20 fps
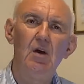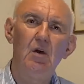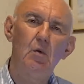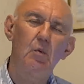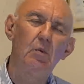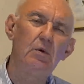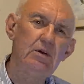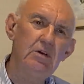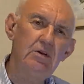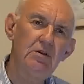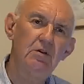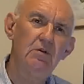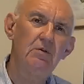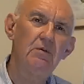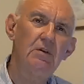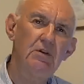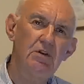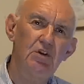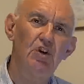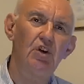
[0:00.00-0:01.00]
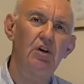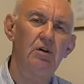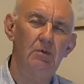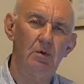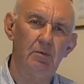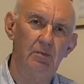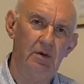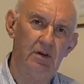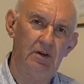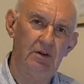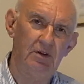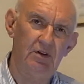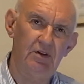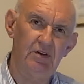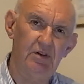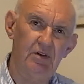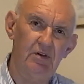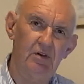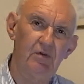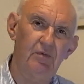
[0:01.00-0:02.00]
We do the German
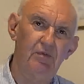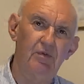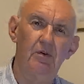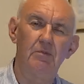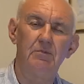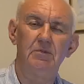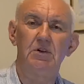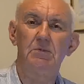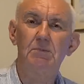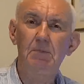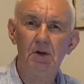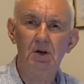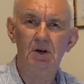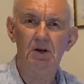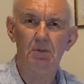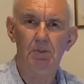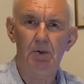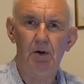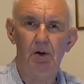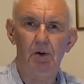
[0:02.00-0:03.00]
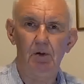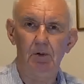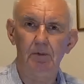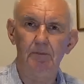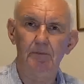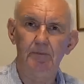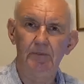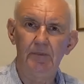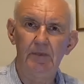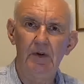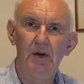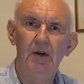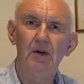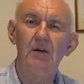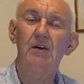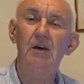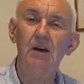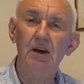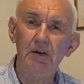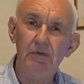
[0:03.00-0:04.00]
ones from Spider Pole.
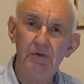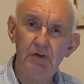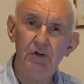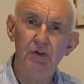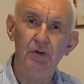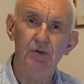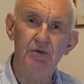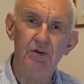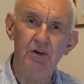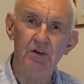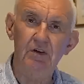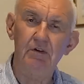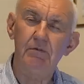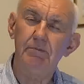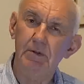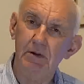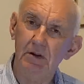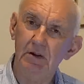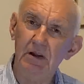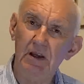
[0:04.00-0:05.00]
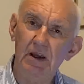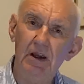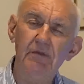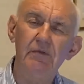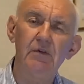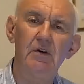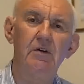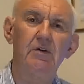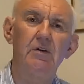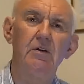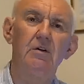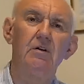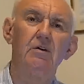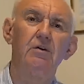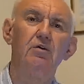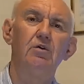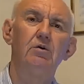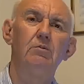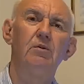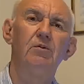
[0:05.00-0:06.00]
They're heavy duty, they're a bit heavier than the
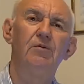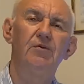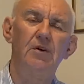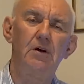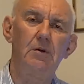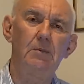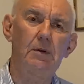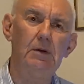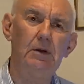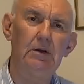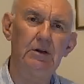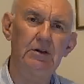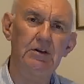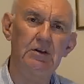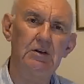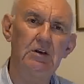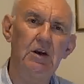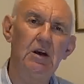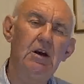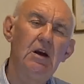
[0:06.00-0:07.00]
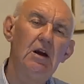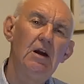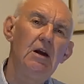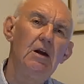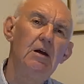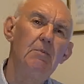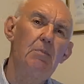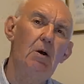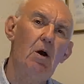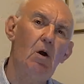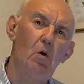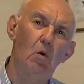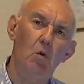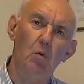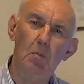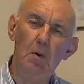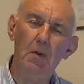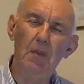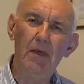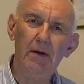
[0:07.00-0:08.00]
normal fiberglass pole,
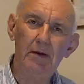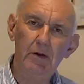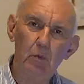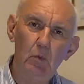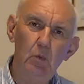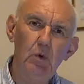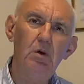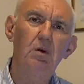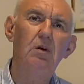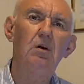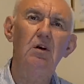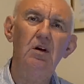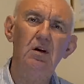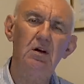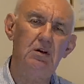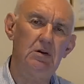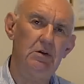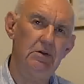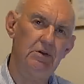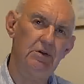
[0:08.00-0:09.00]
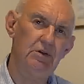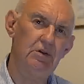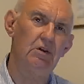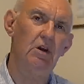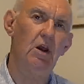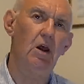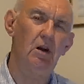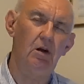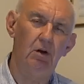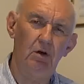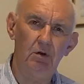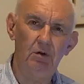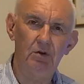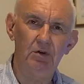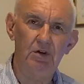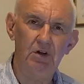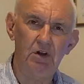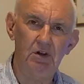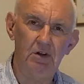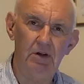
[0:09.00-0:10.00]
but they will last a long
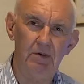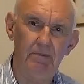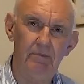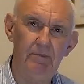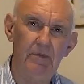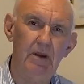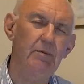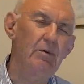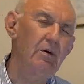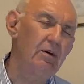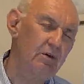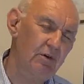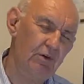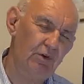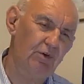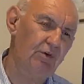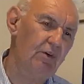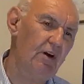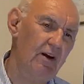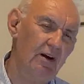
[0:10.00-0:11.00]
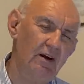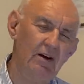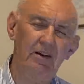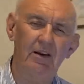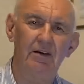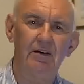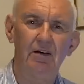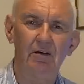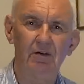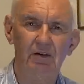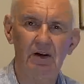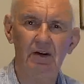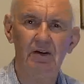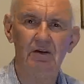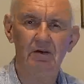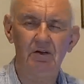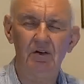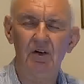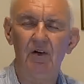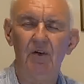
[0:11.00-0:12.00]
time. They won't crack, they don't
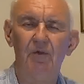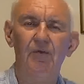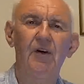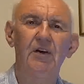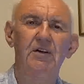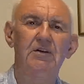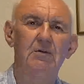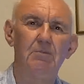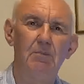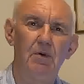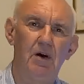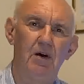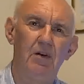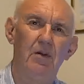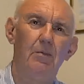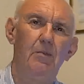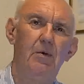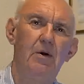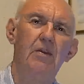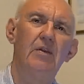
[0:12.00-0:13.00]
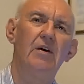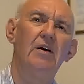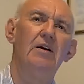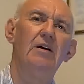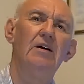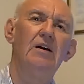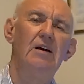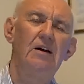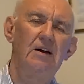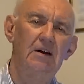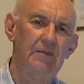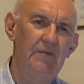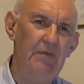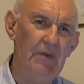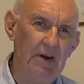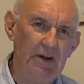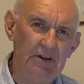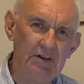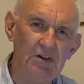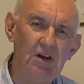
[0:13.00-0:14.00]
get affected by the weather.
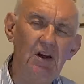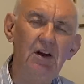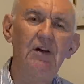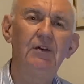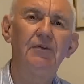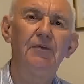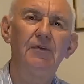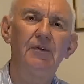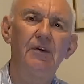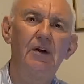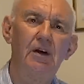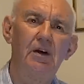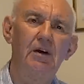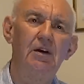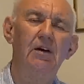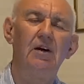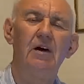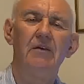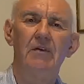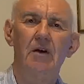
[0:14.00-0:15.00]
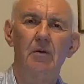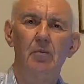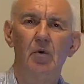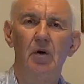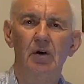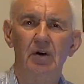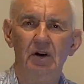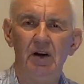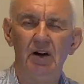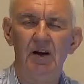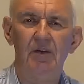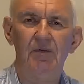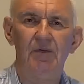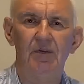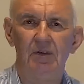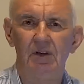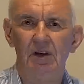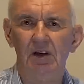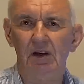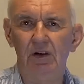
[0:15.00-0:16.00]
They're tough. I've had one now
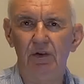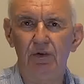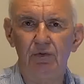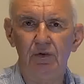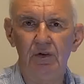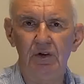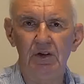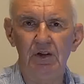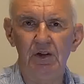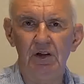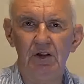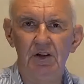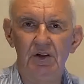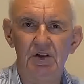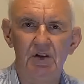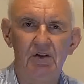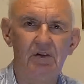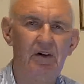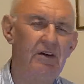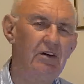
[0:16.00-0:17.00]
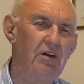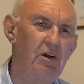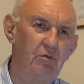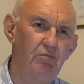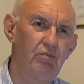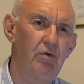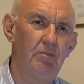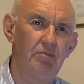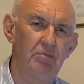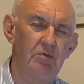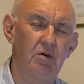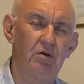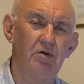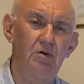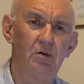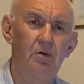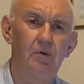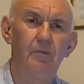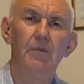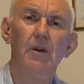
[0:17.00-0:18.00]
for nearly three years and had no problems at
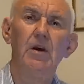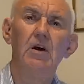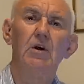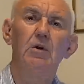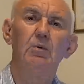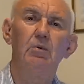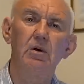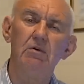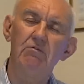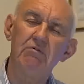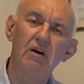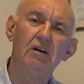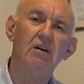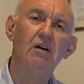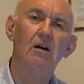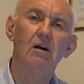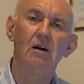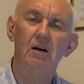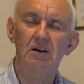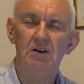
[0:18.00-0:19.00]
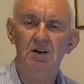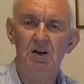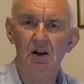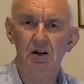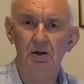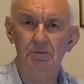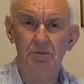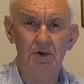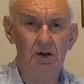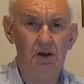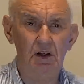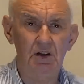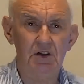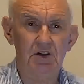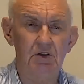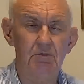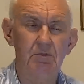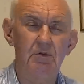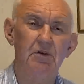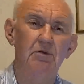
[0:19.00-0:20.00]
all. We regularly sell them to
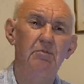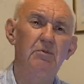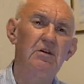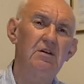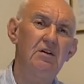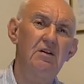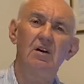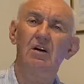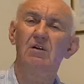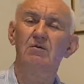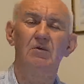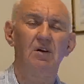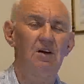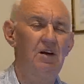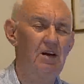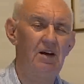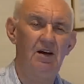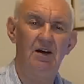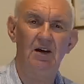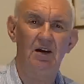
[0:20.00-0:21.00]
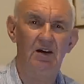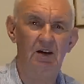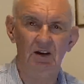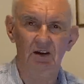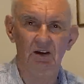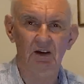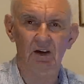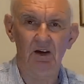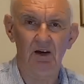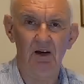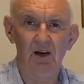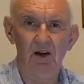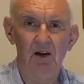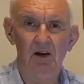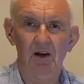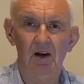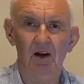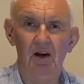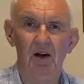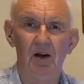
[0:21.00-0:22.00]
customers and we don't hear anything
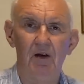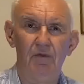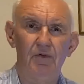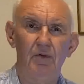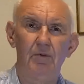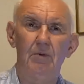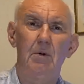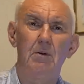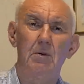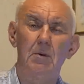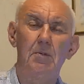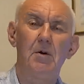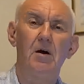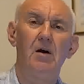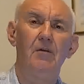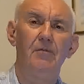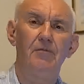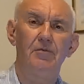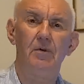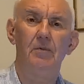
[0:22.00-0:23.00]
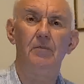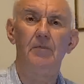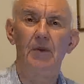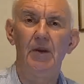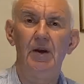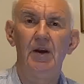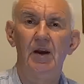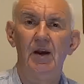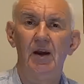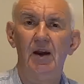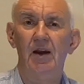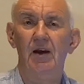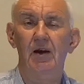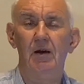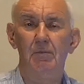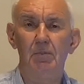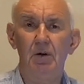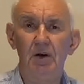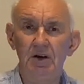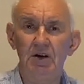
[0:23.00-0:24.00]
uh, from them apart from how
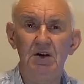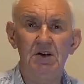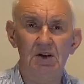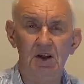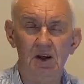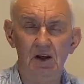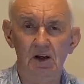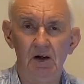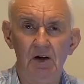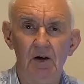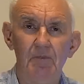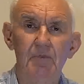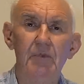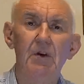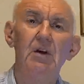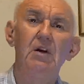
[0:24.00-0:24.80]
pleased they are.